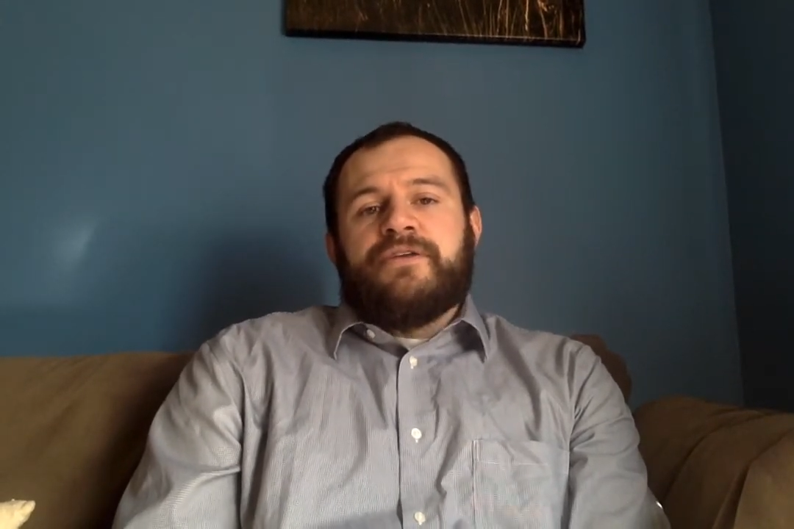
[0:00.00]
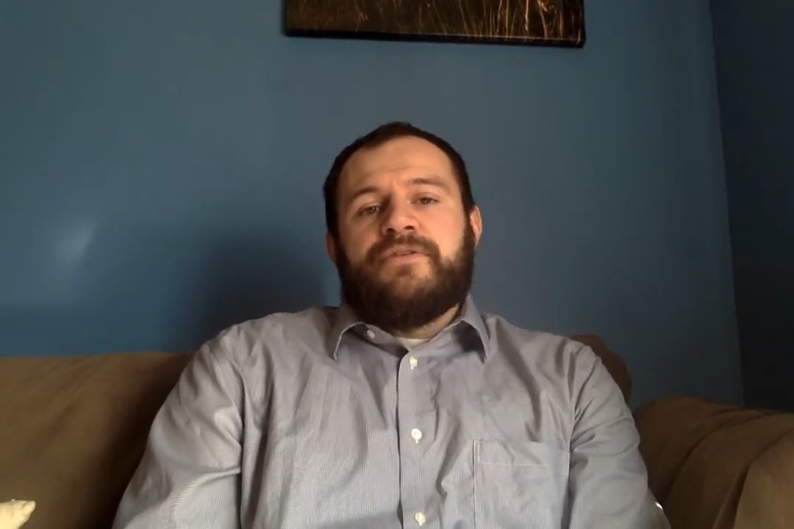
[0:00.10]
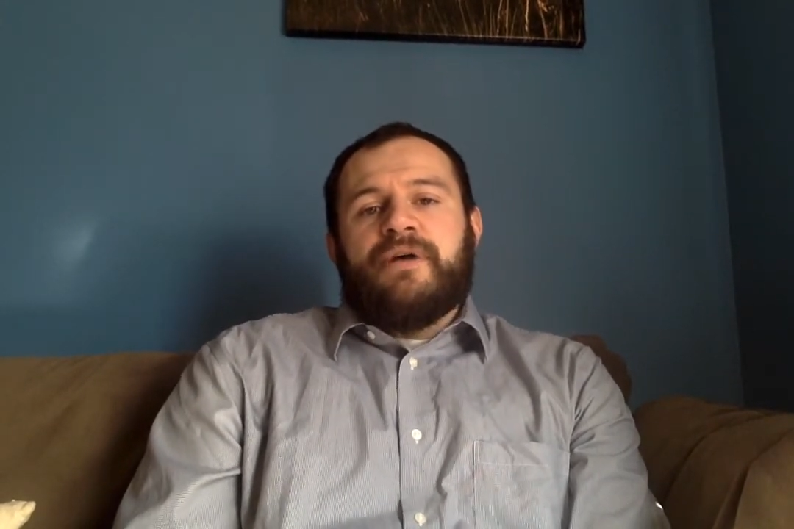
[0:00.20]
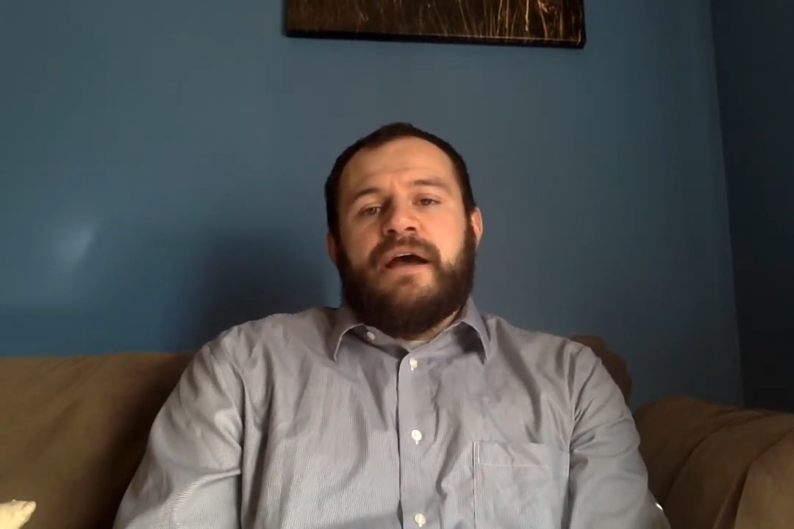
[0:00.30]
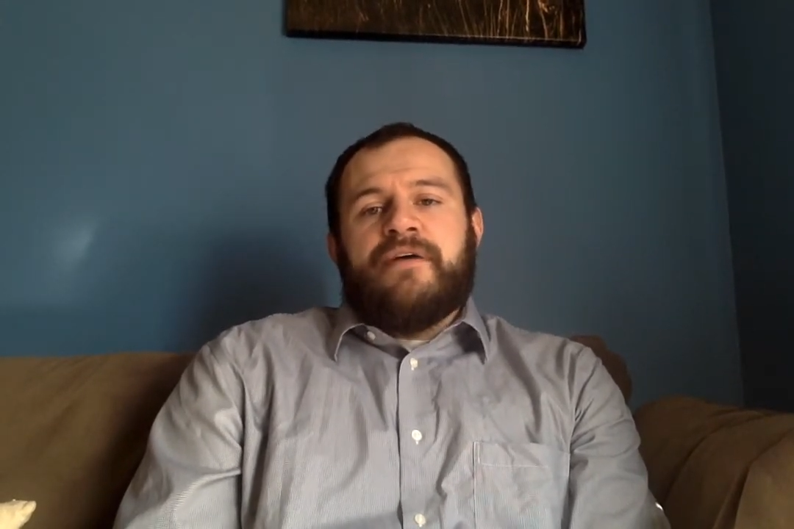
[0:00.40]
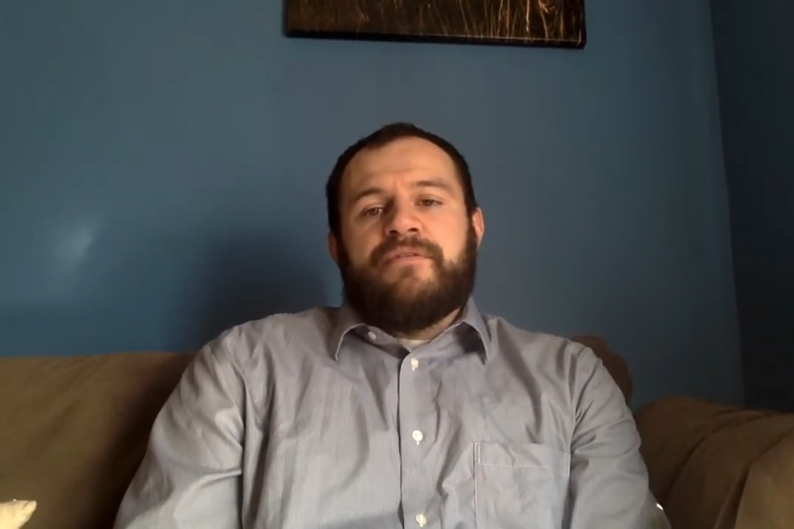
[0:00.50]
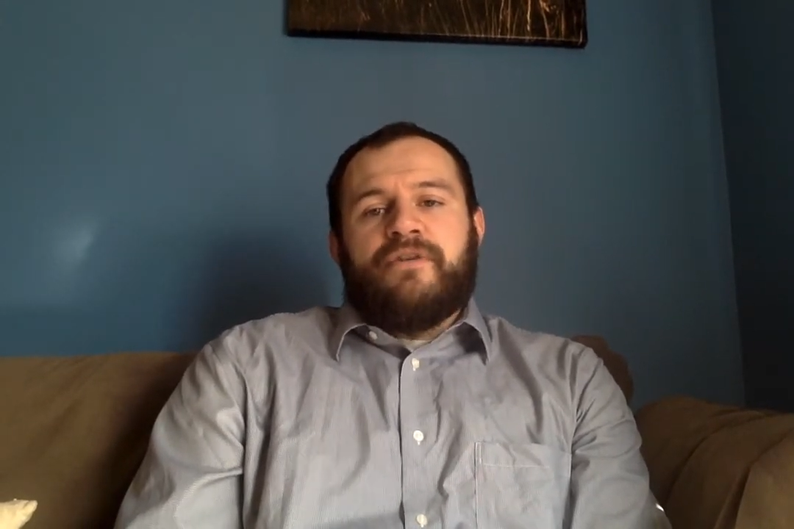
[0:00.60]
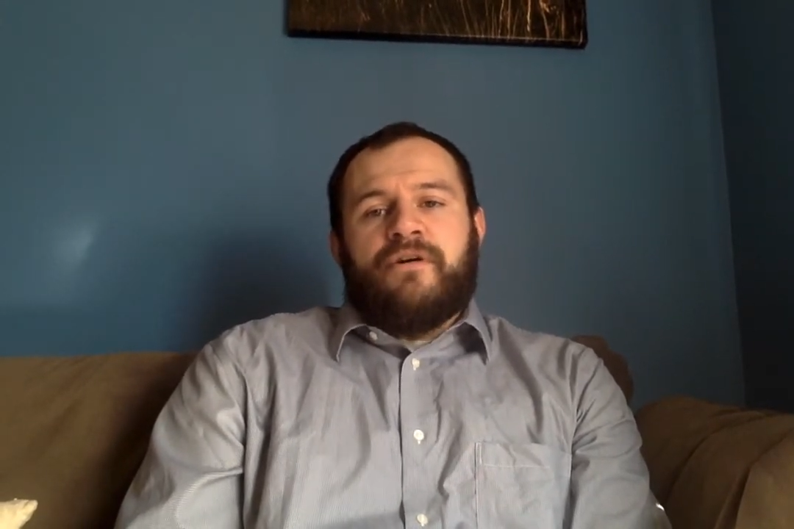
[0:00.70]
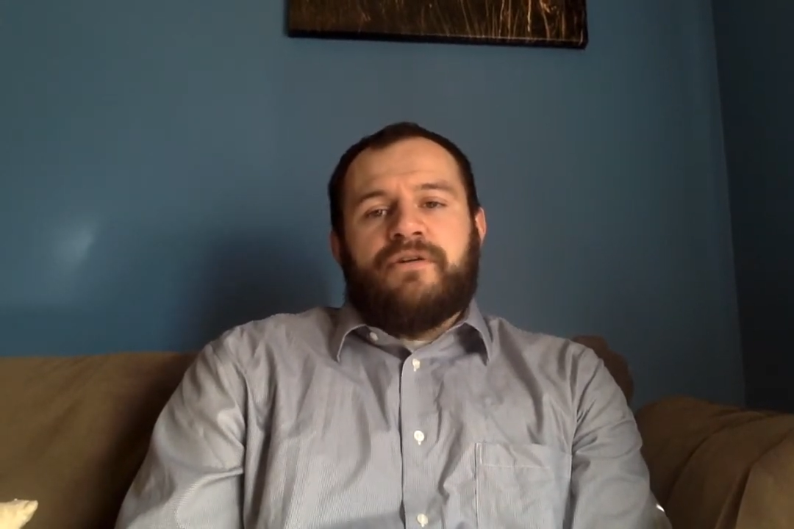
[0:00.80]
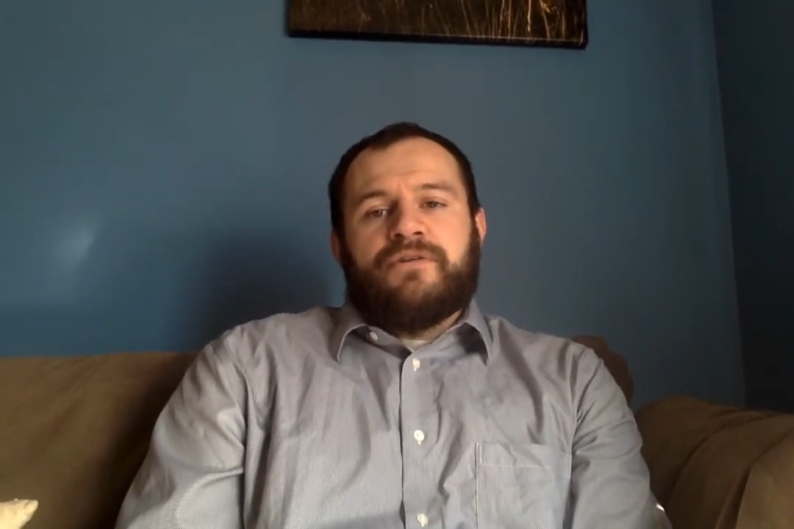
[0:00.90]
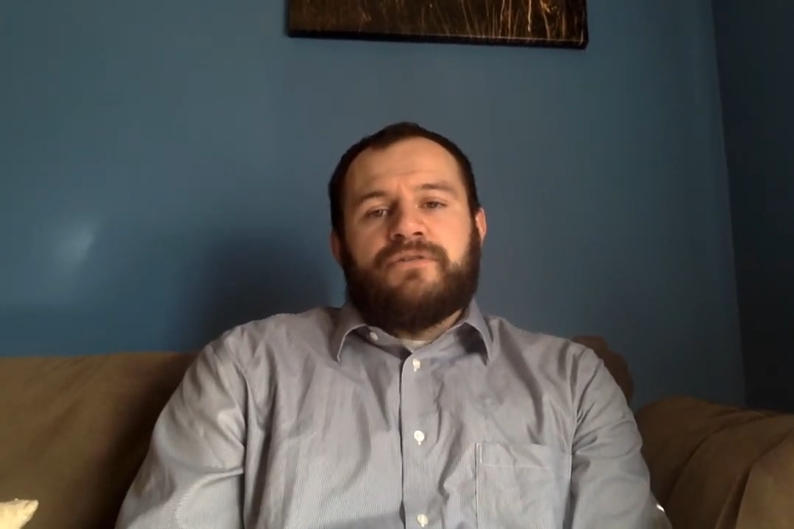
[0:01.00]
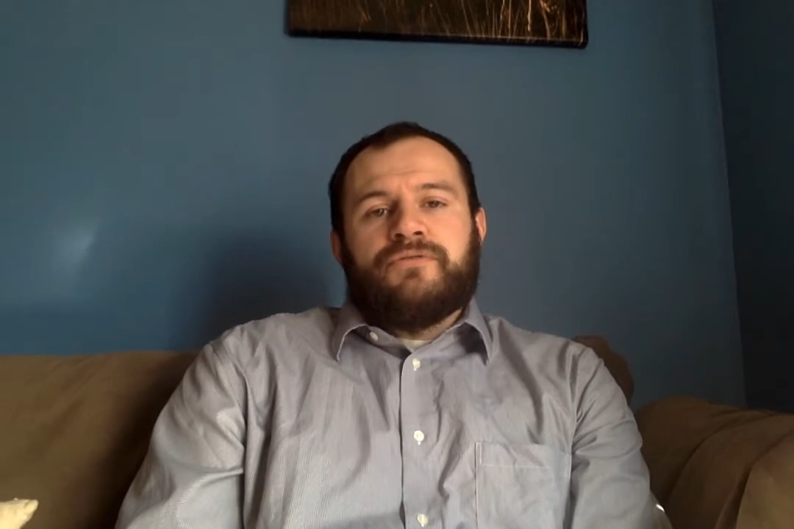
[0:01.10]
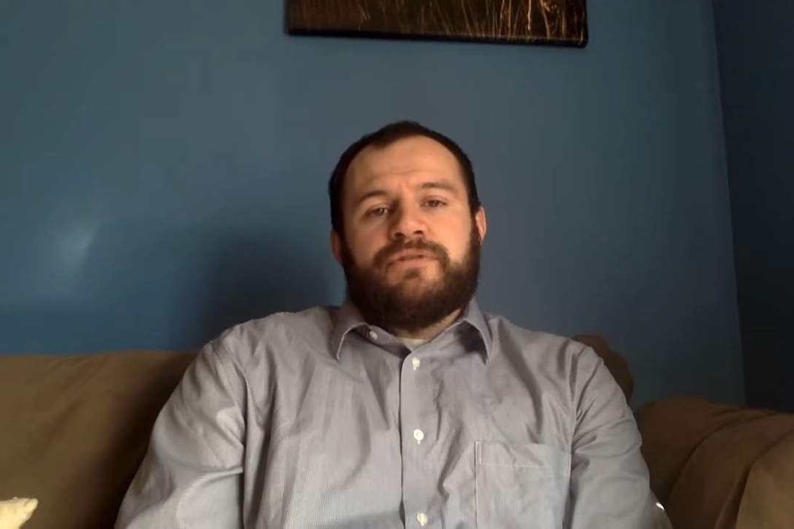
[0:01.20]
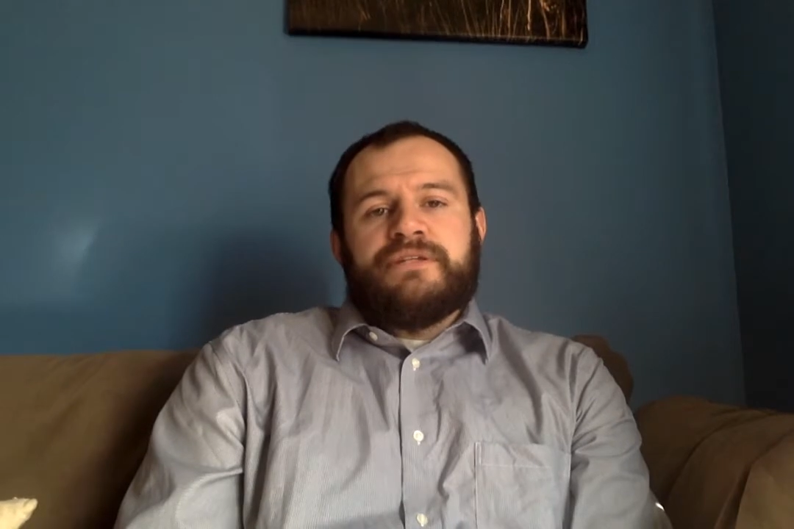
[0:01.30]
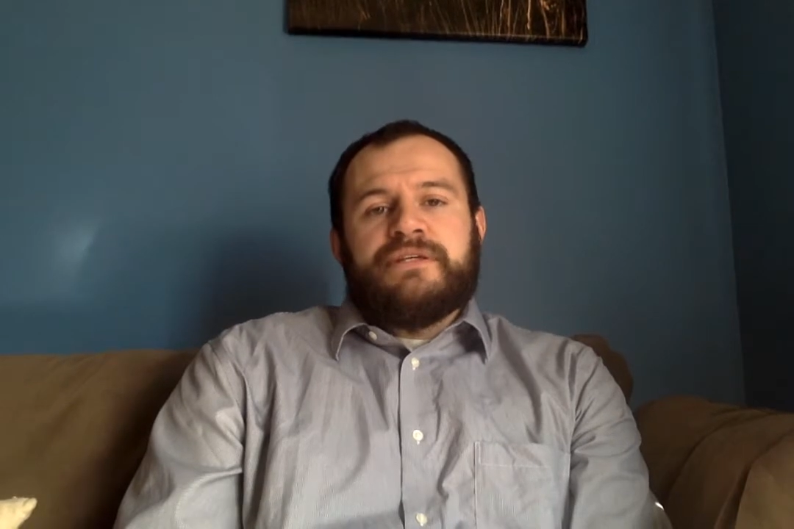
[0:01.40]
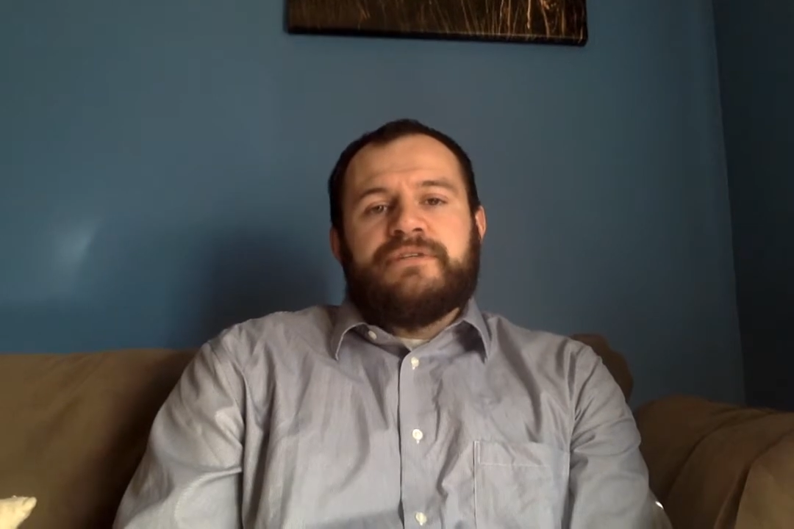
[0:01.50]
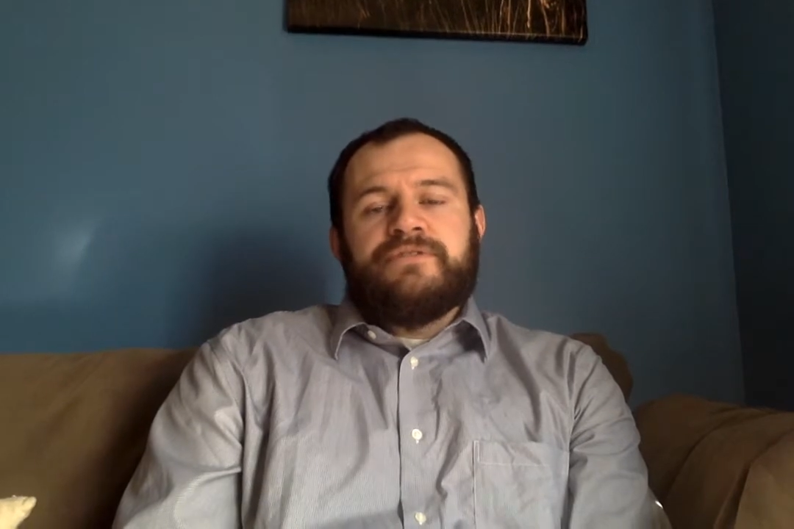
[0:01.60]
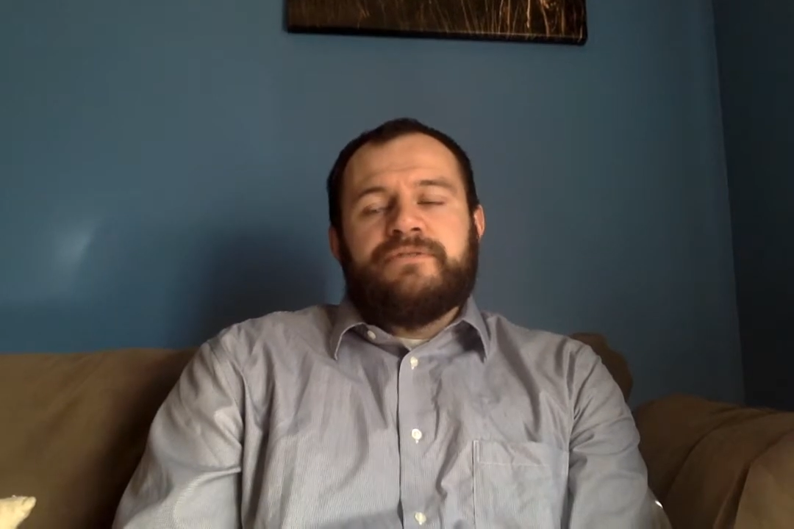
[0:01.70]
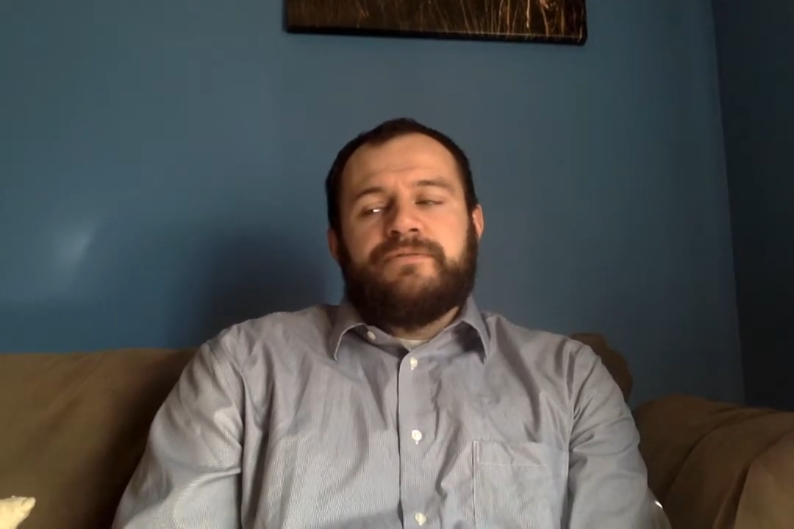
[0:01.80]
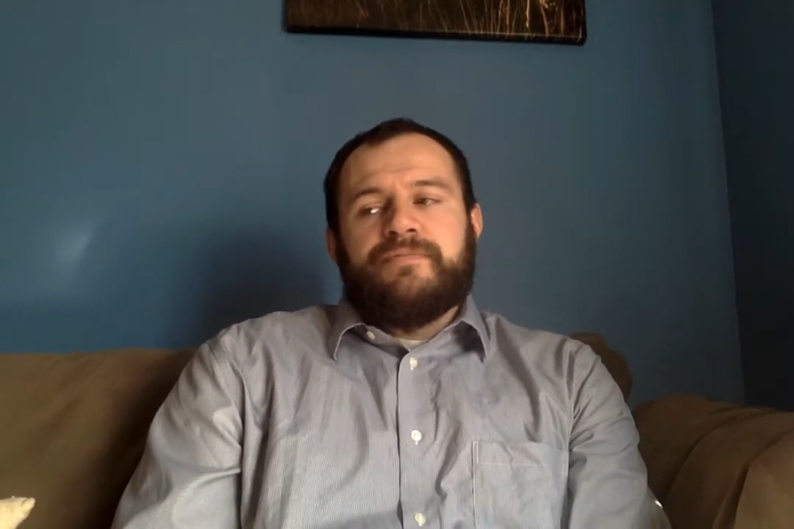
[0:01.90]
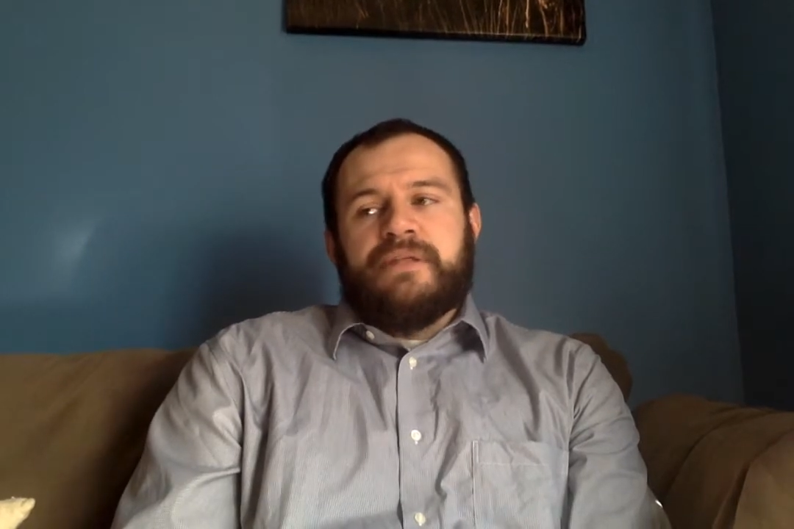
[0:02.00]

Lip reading: you have your article critique due,